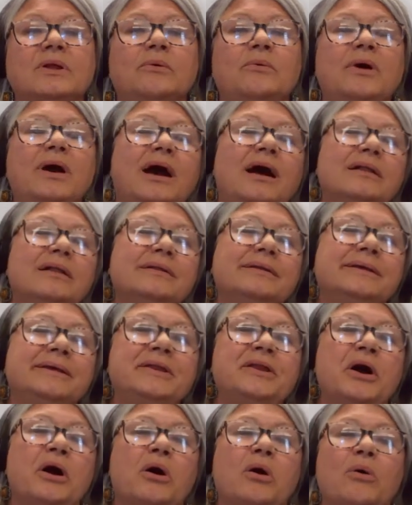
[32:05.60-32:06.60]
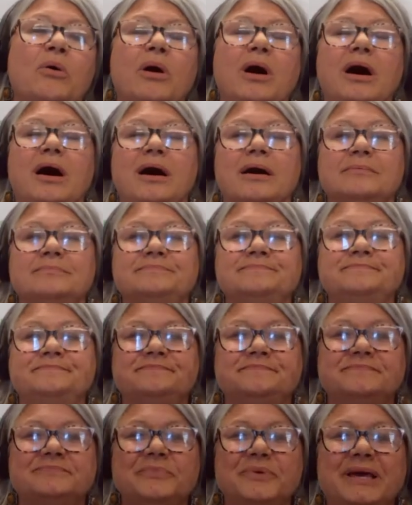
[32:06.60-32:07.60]
Well,
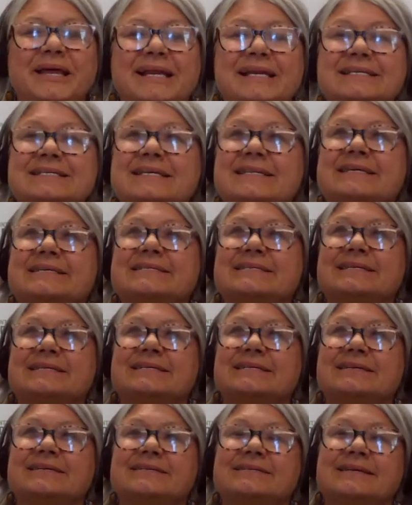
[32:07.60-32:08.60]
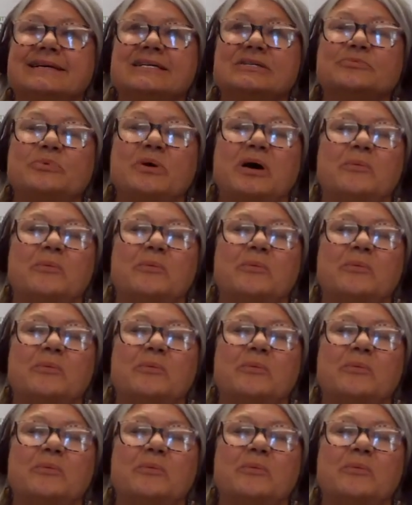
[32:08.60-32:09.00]
we get into the statistics.